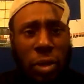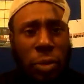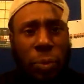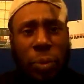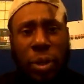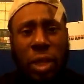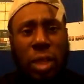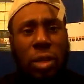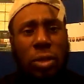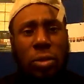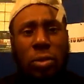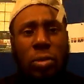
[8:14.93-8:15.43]
I
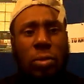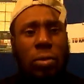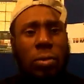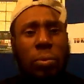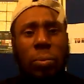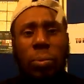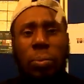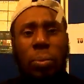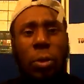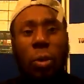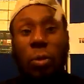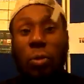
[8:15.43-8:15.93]
paid
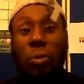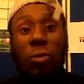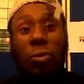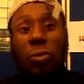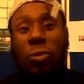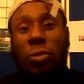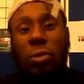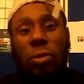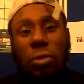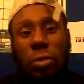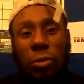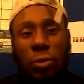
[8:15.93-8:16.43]
both
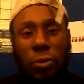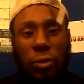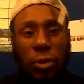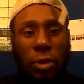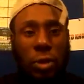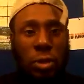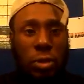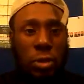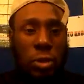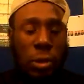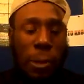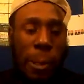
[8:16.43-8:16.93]

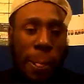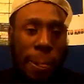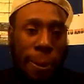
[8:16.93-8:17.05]
fees.